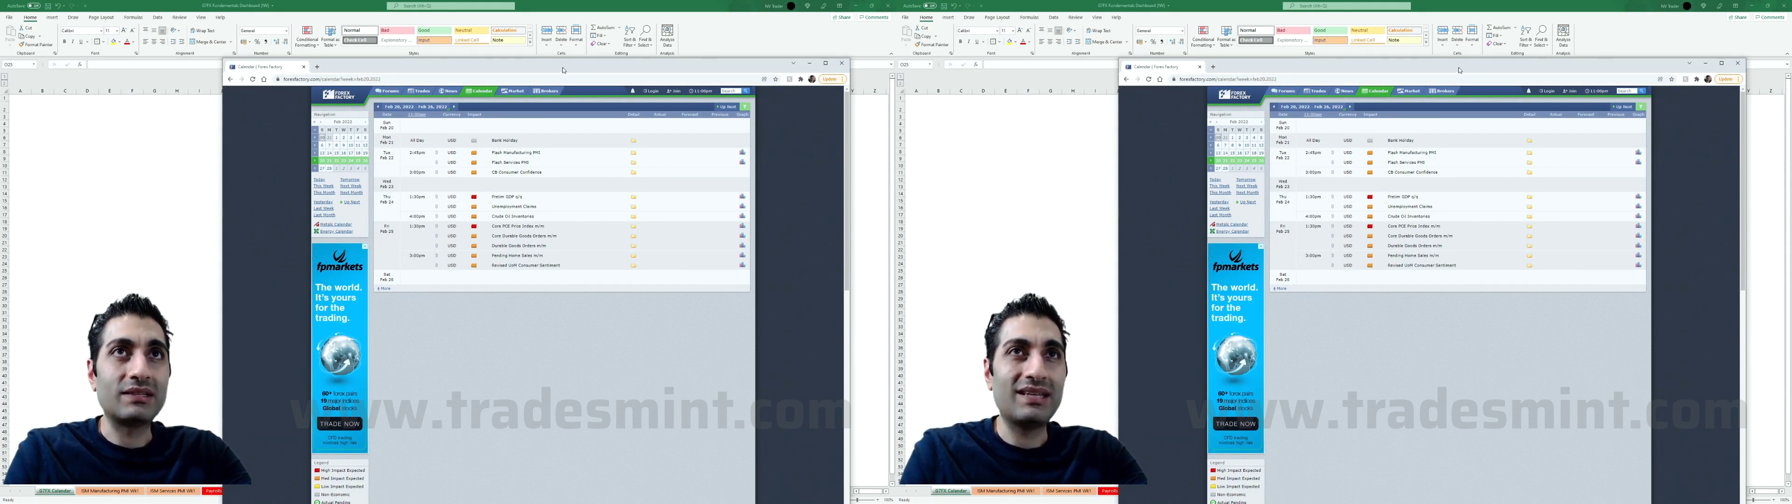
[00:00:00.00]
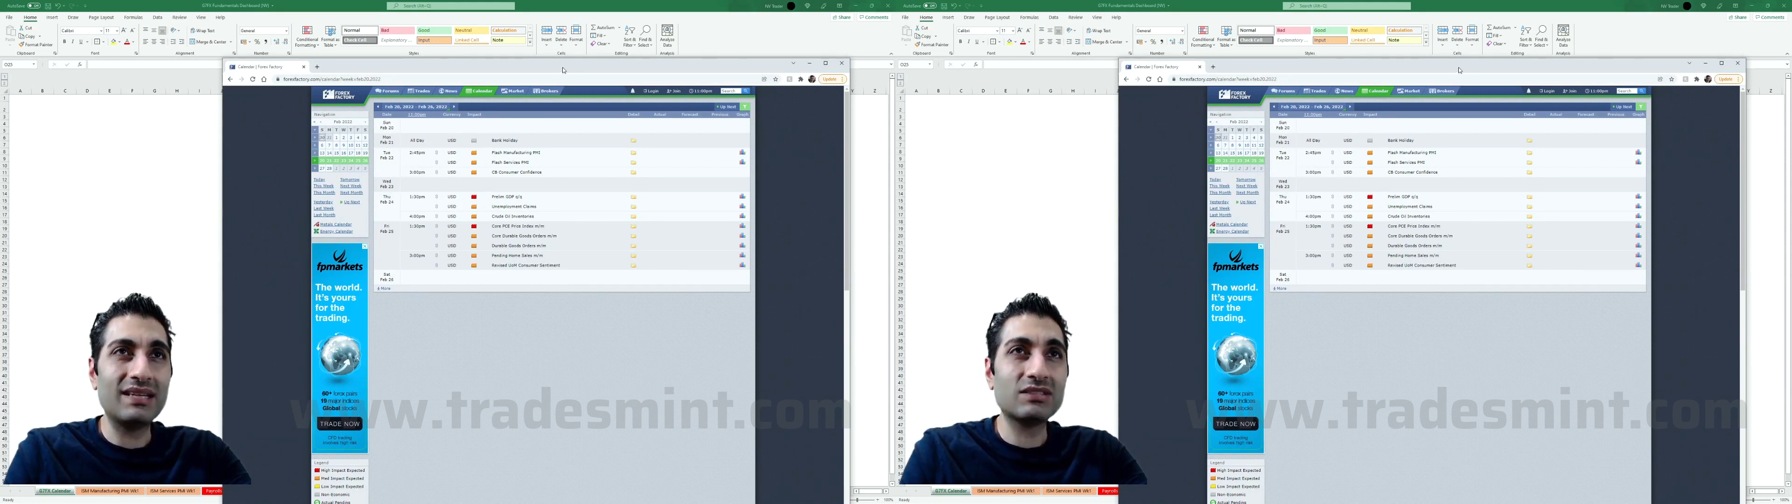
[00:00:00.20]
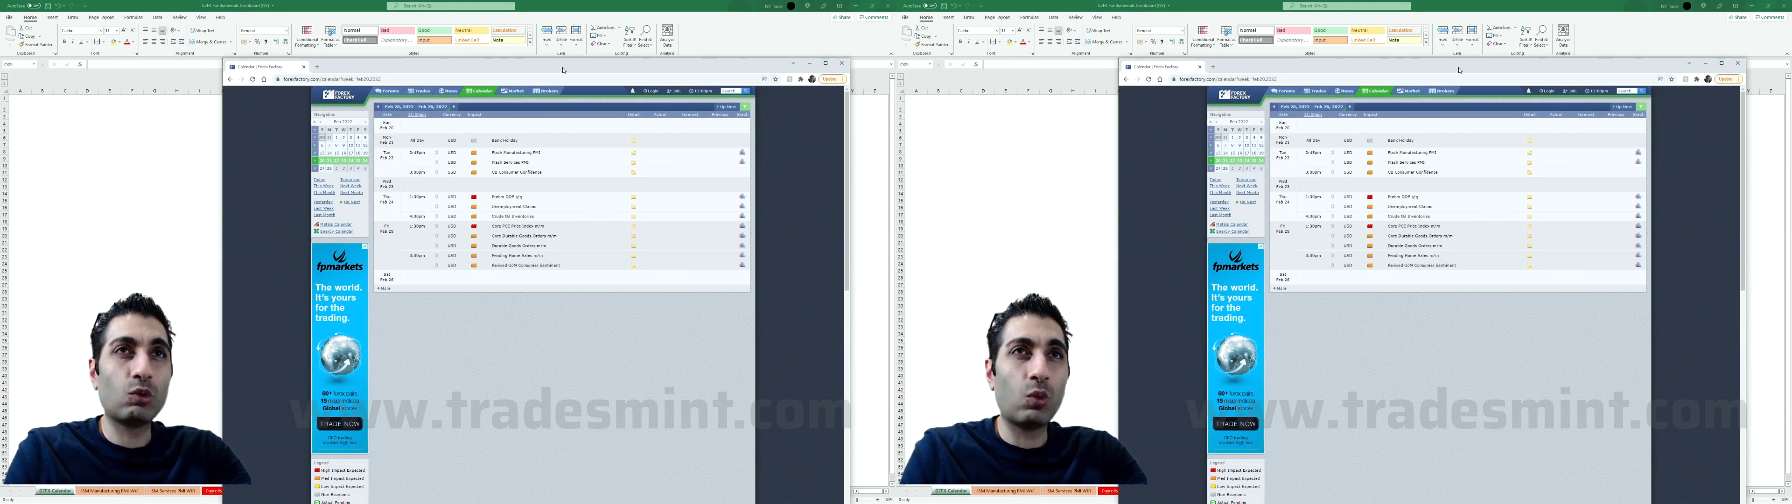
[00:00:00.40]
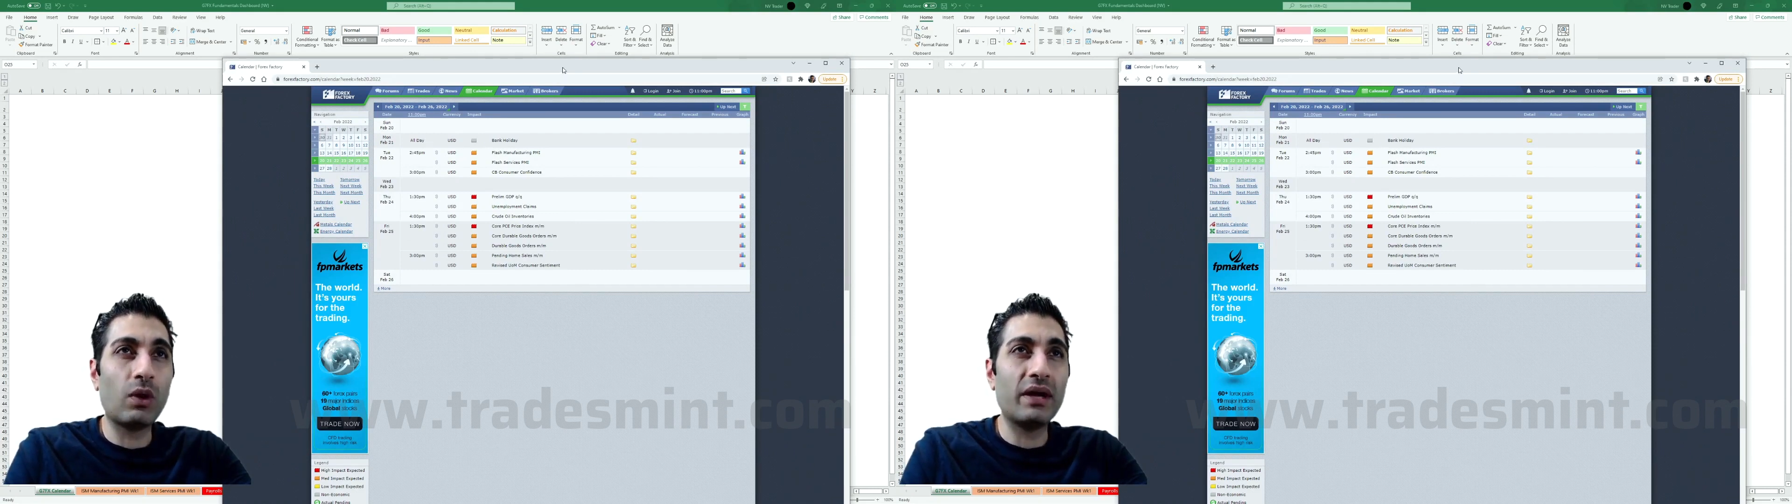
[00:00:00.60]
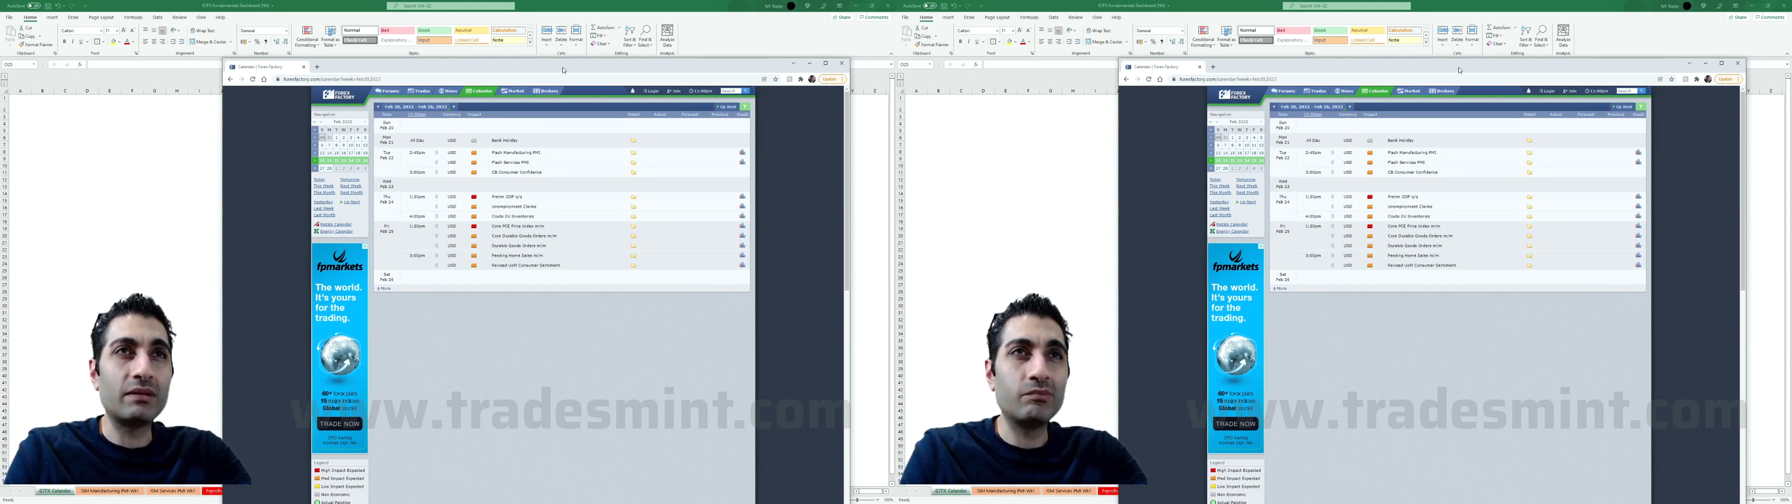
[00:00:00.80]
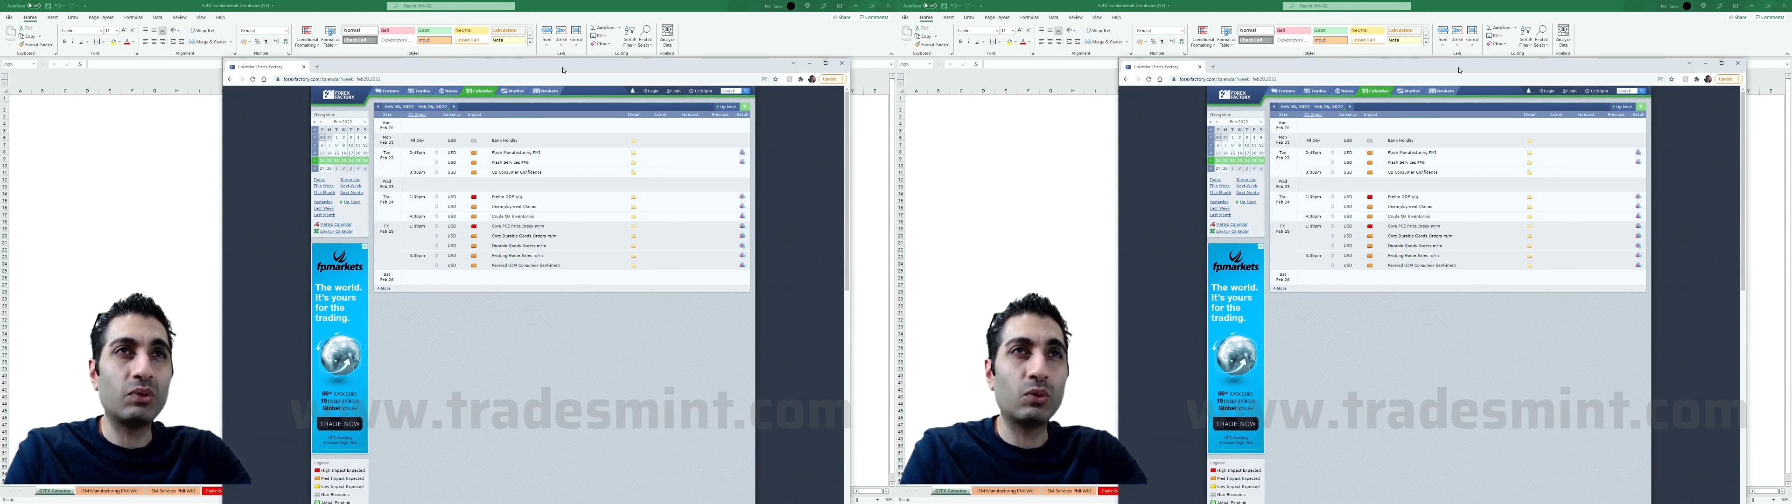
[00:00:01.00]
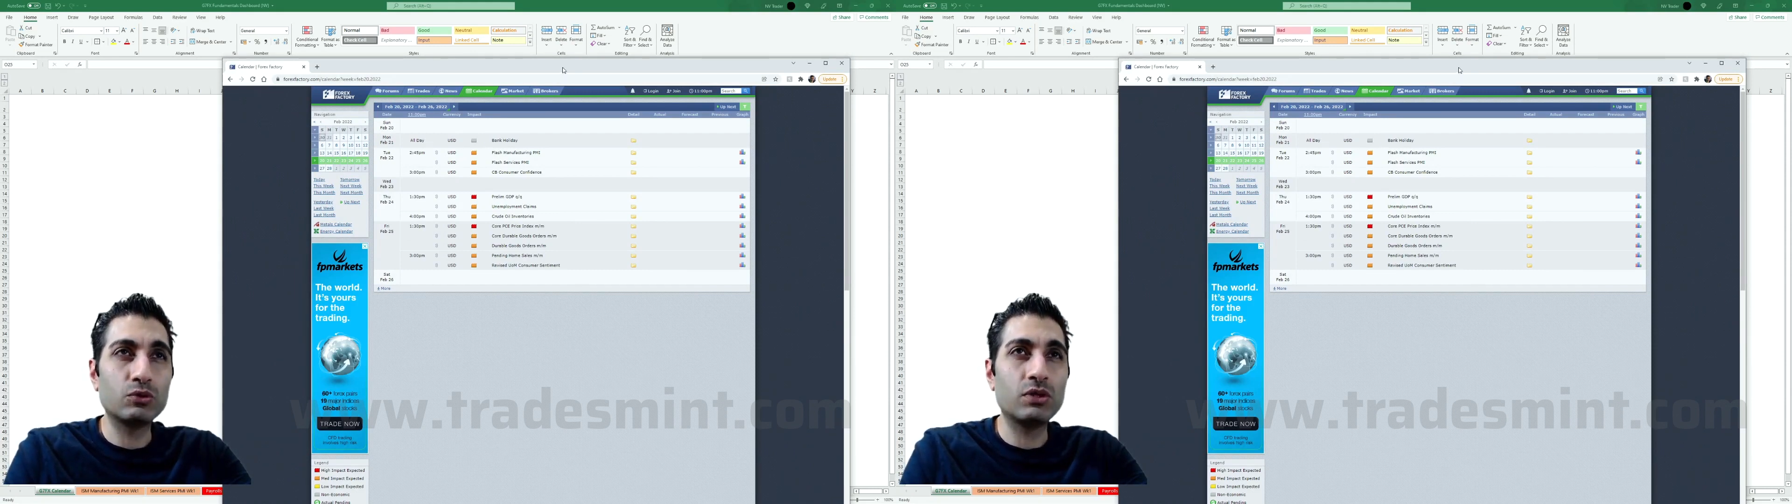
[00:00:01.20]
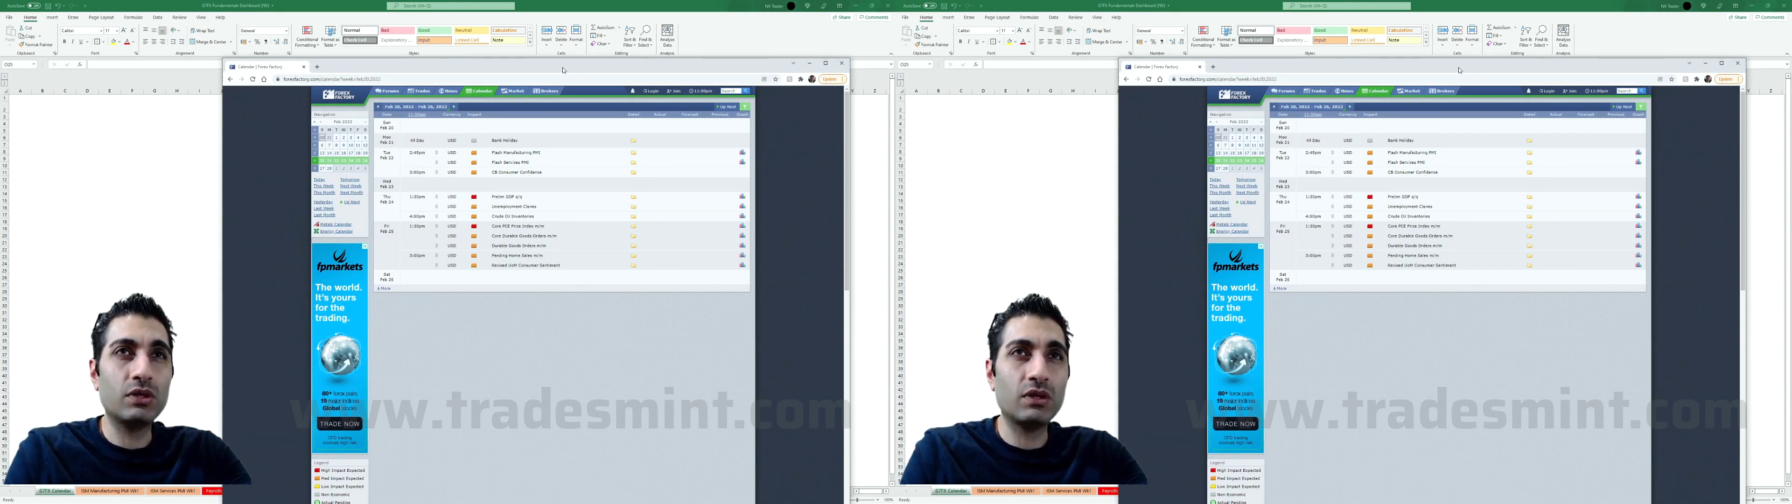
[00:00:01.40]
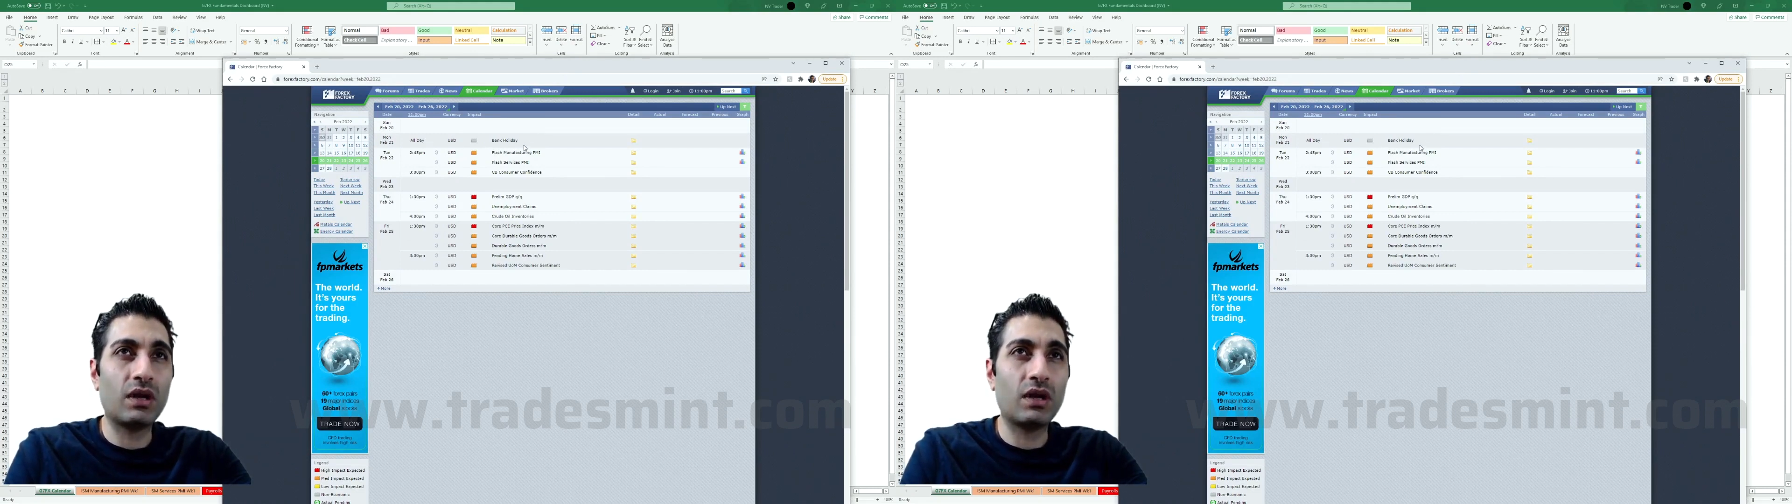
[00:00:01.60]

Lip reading: That's quite important.